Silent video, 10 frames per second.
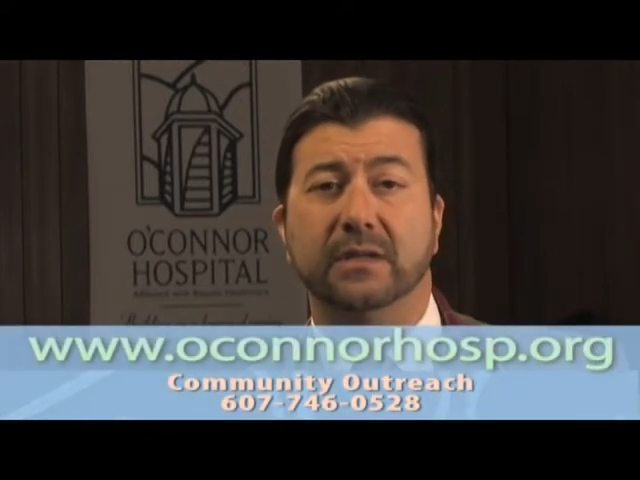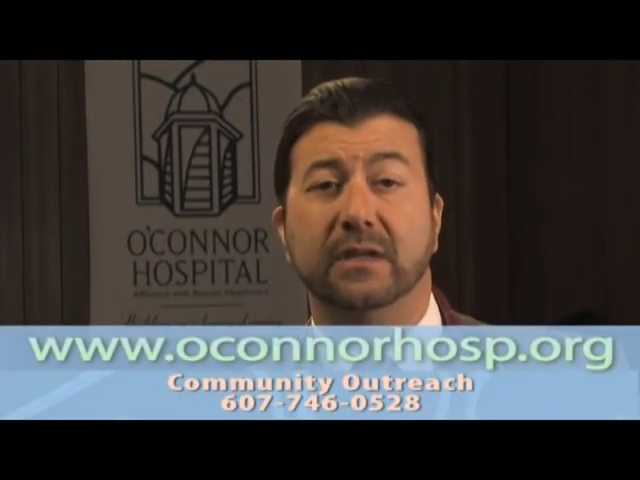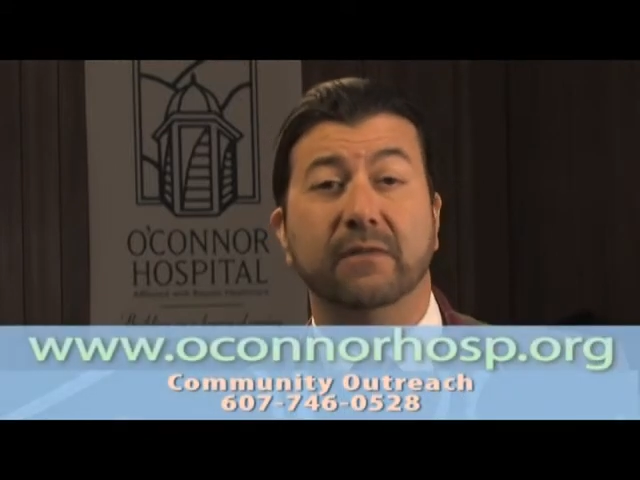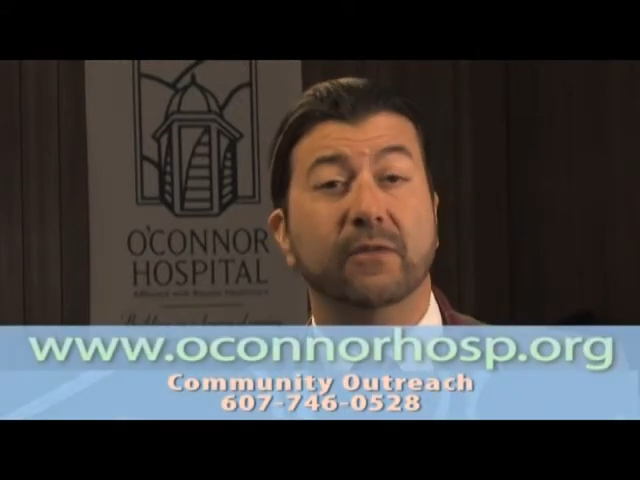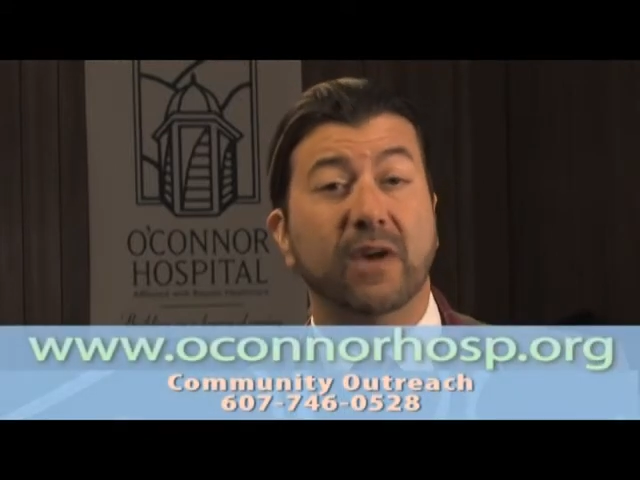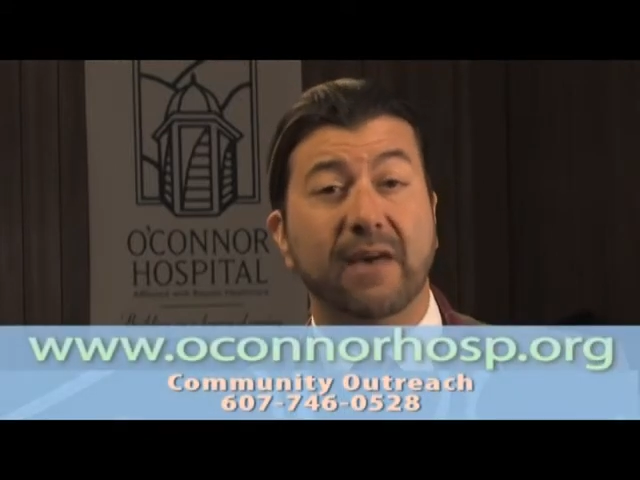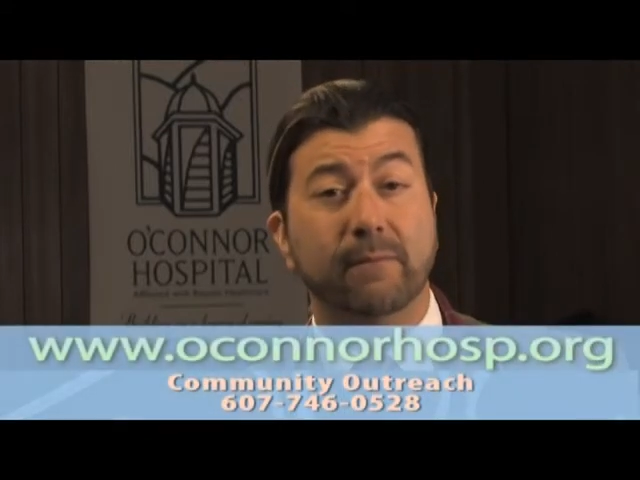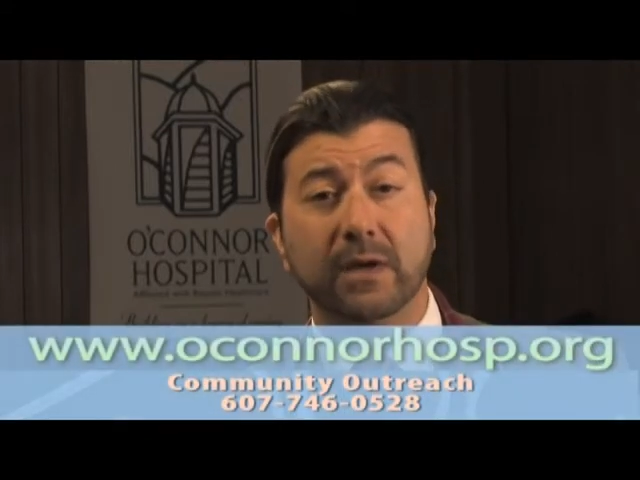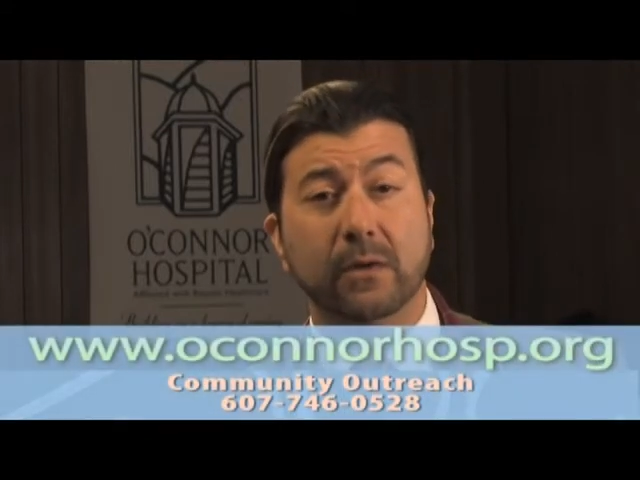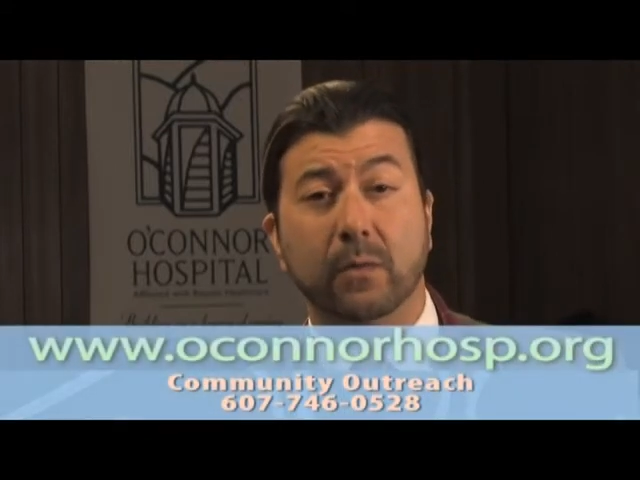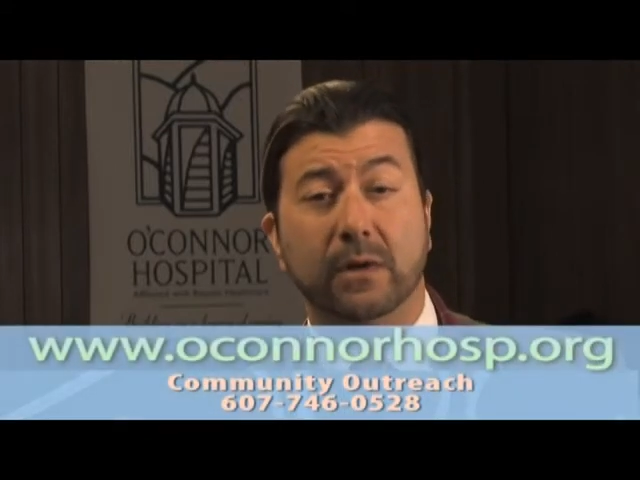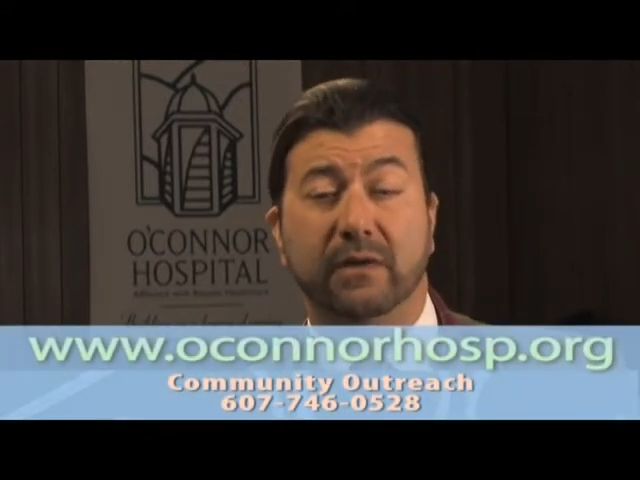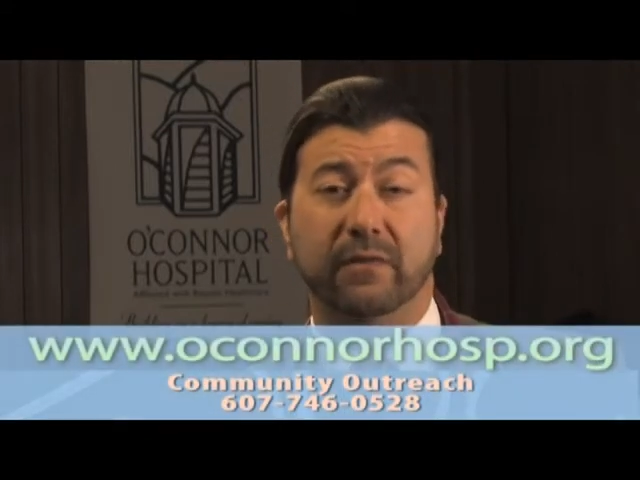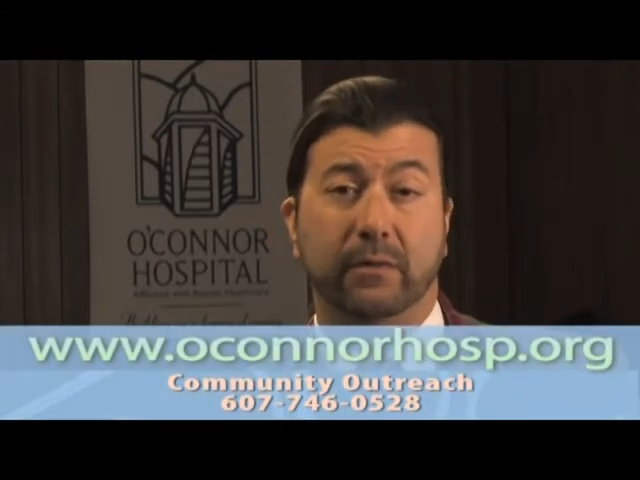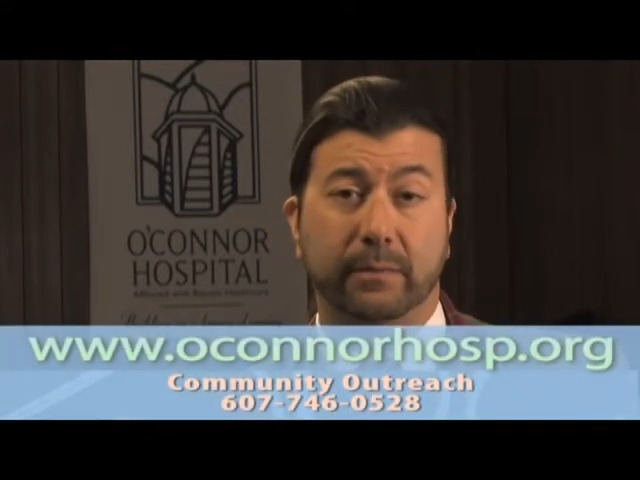if you have been one of
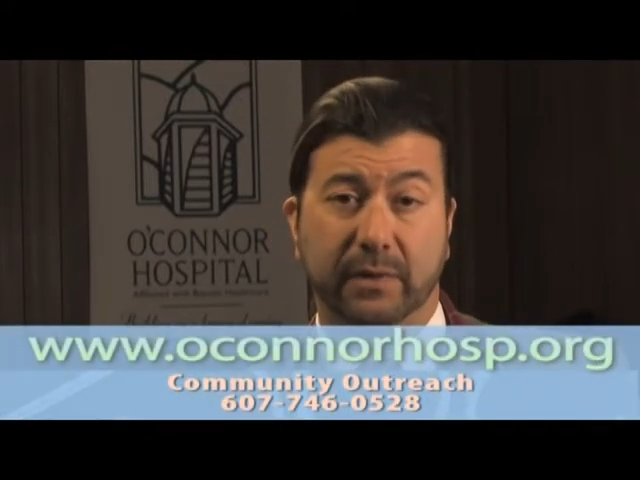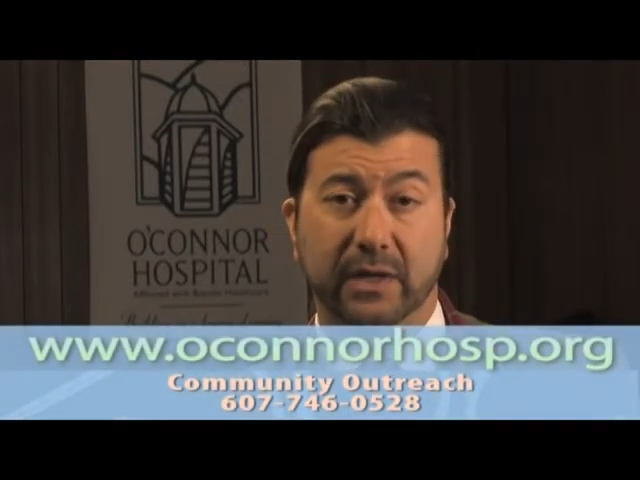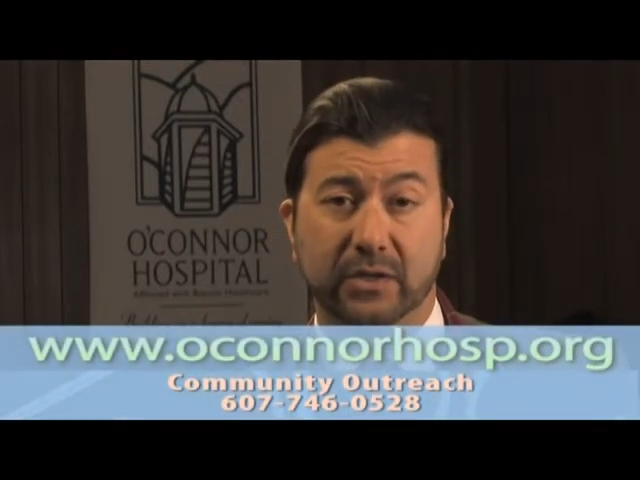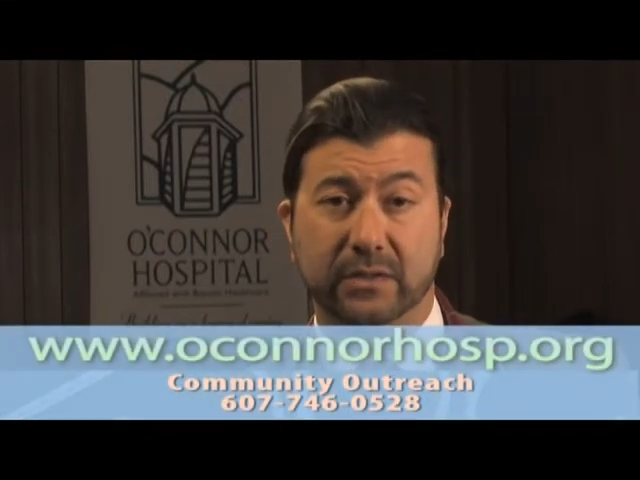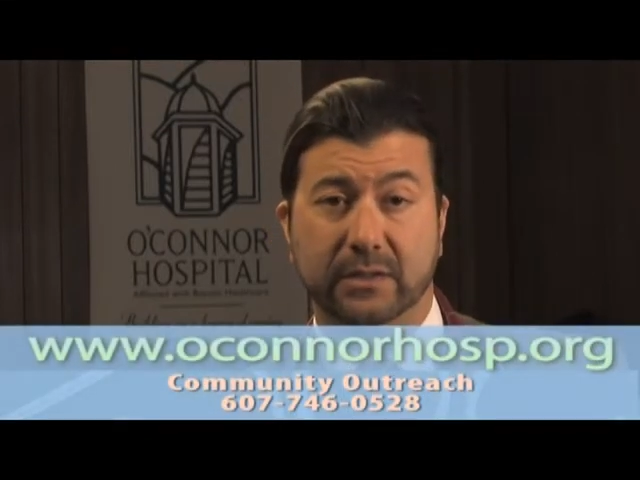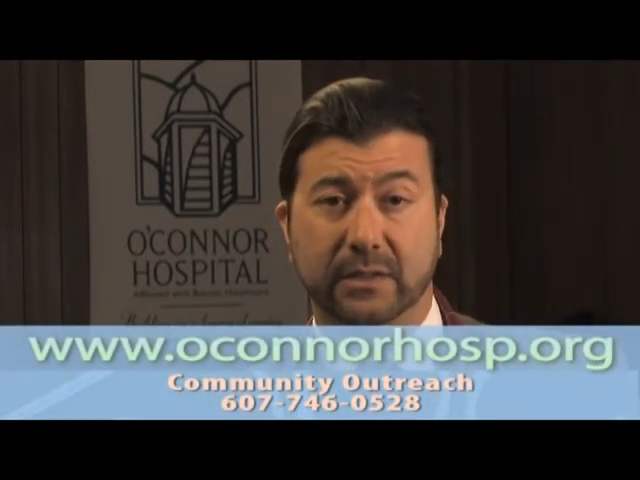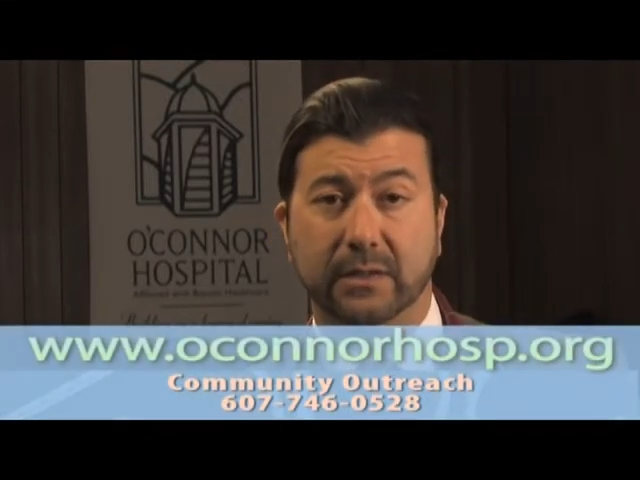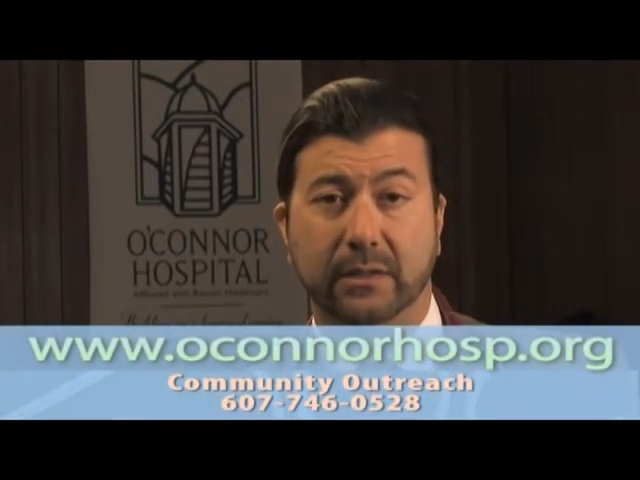our patients here,